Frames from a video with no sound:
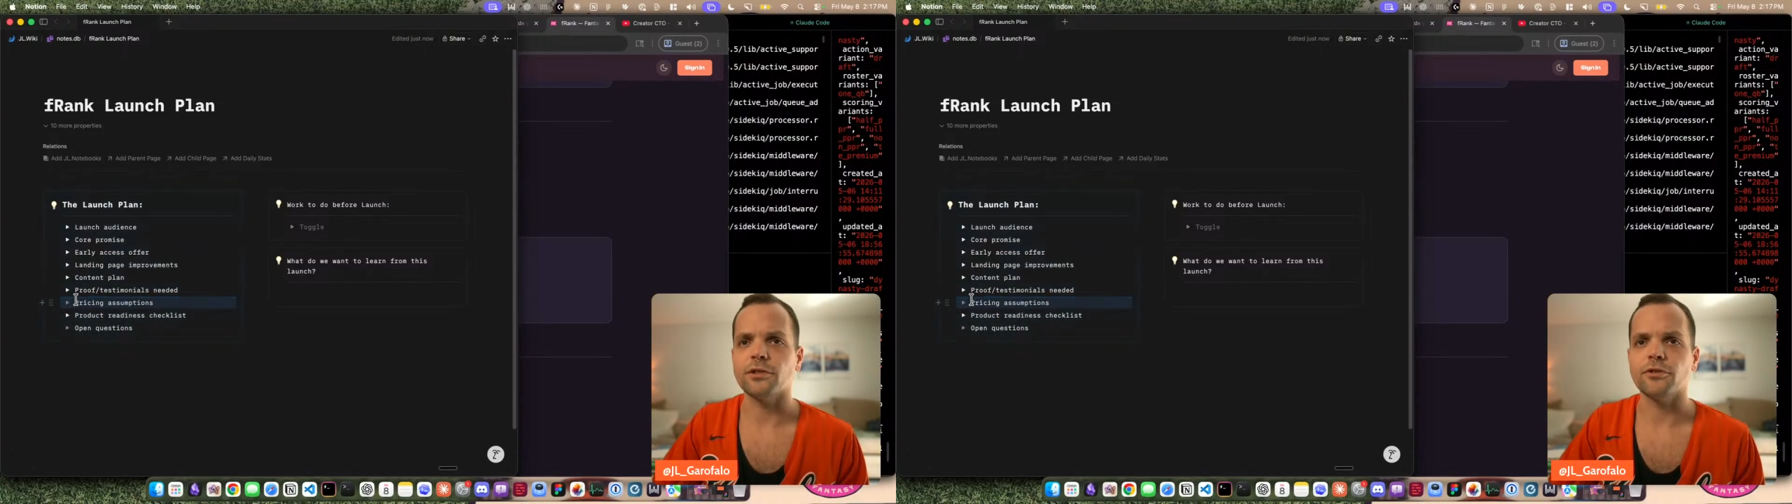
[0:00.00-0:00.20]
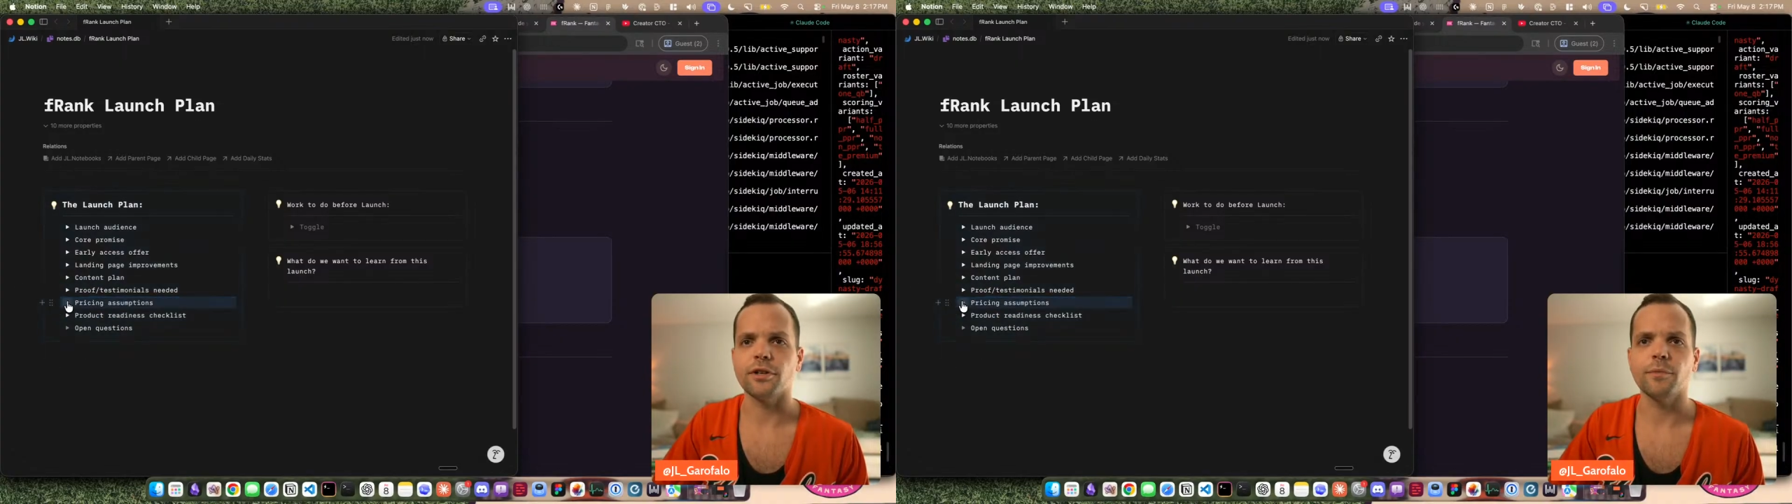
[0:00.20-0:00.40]

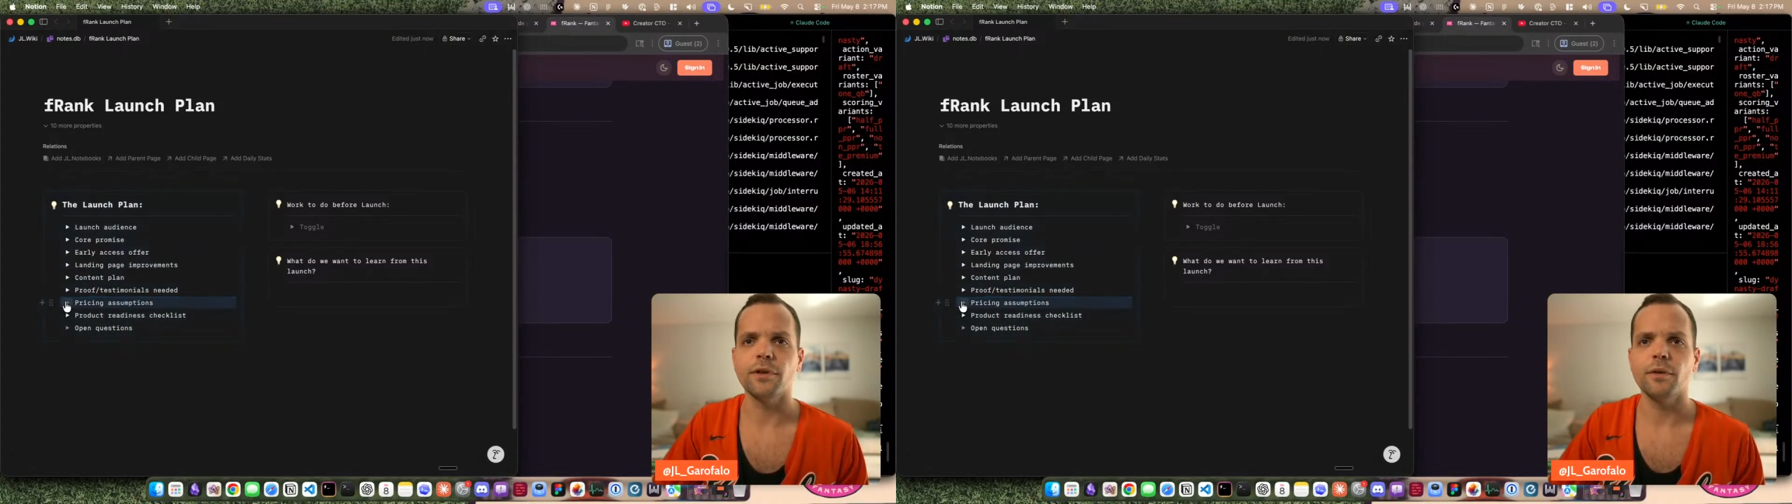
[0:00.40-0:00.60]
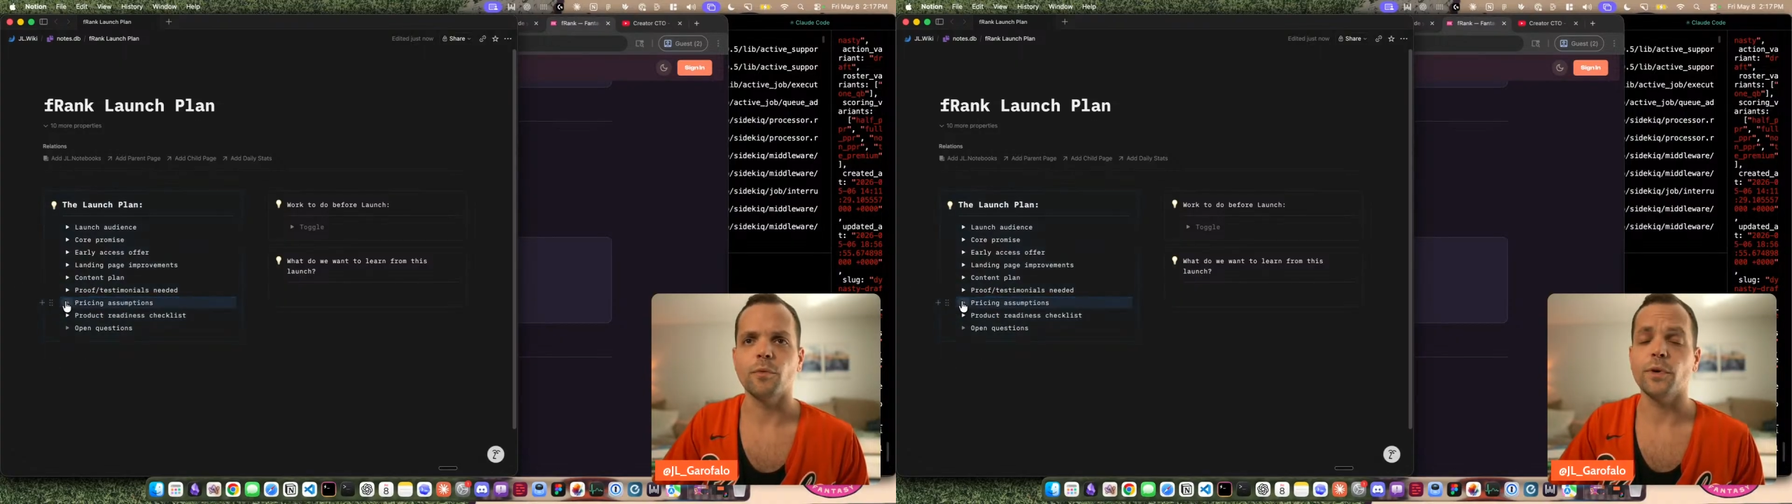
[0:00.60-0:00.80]
stream,
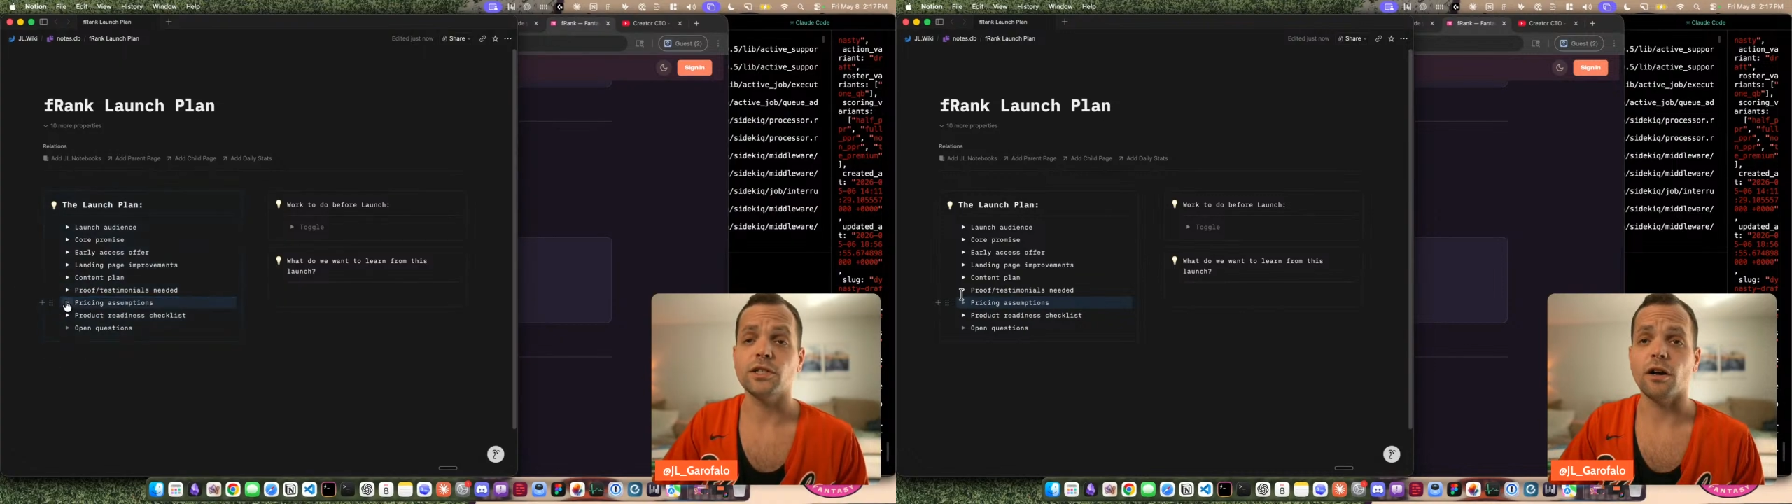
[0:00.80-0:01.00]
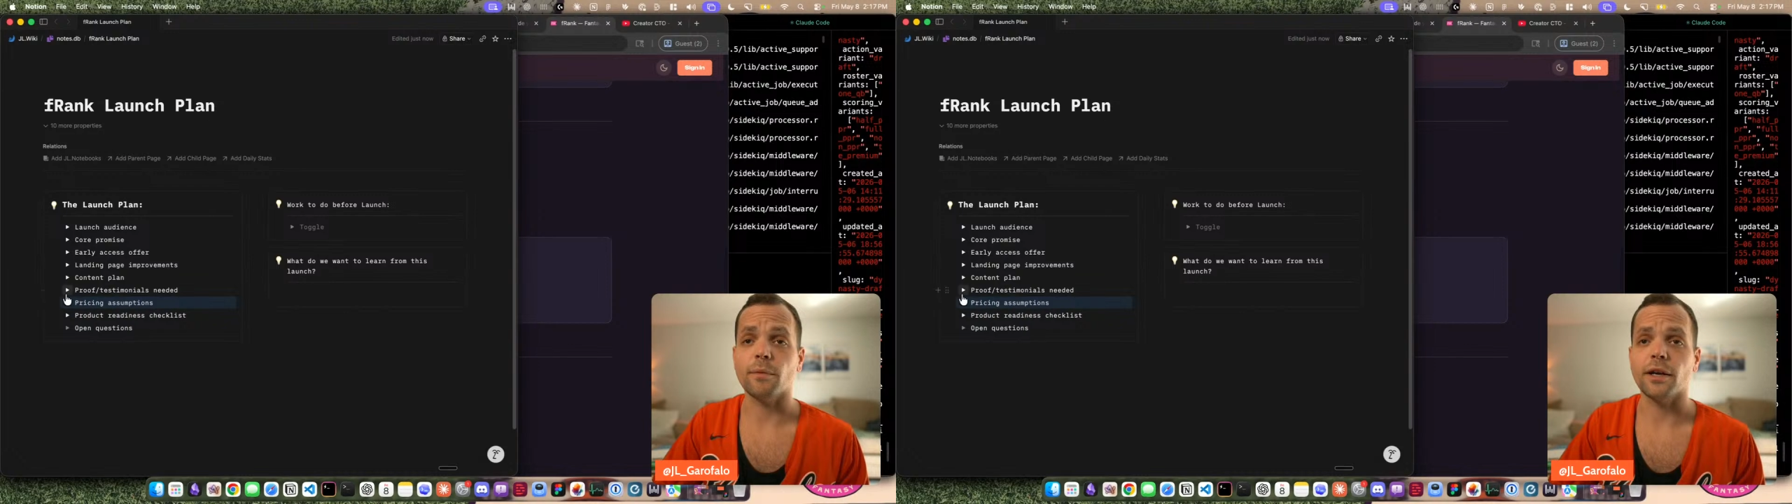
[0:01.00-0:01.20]
but we can
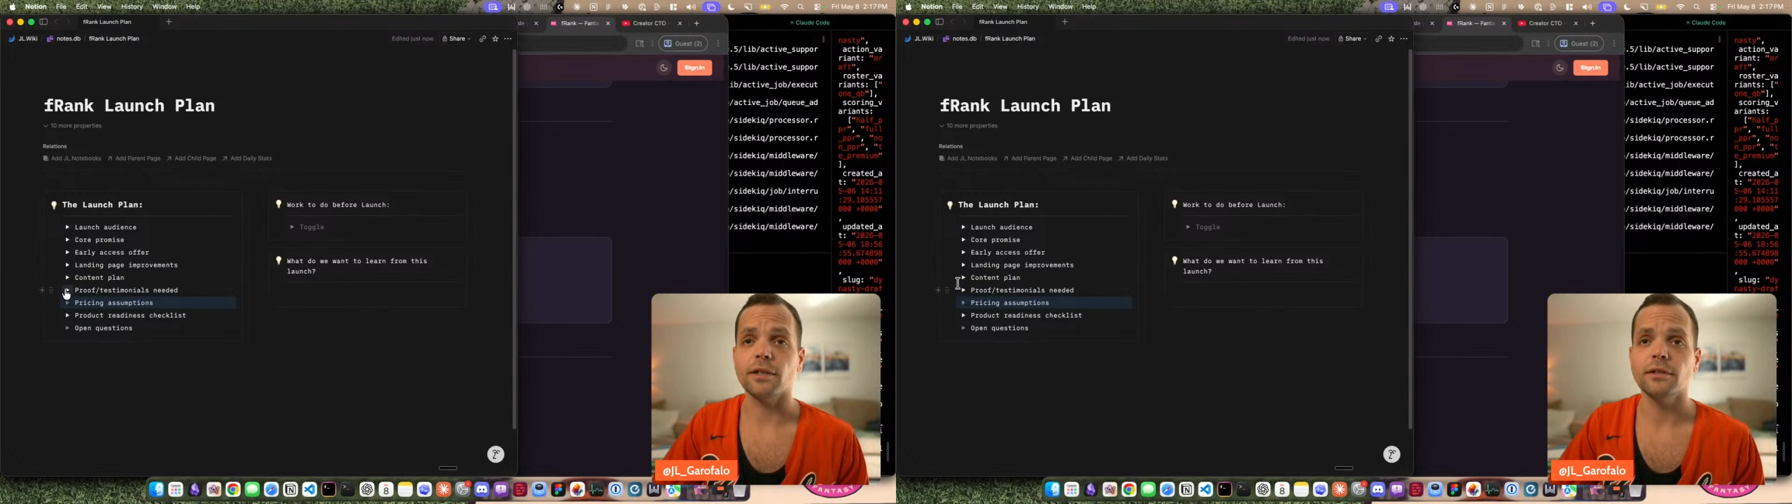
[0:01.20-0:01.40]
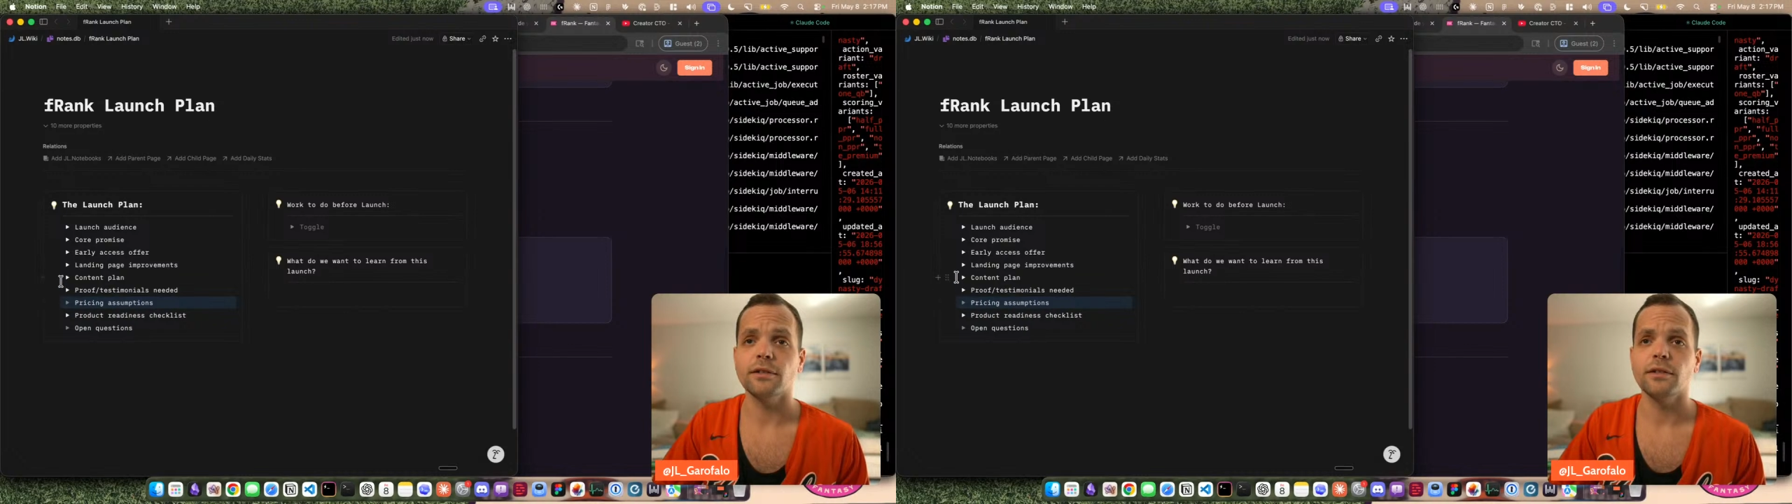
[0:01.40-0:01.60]
talk about it.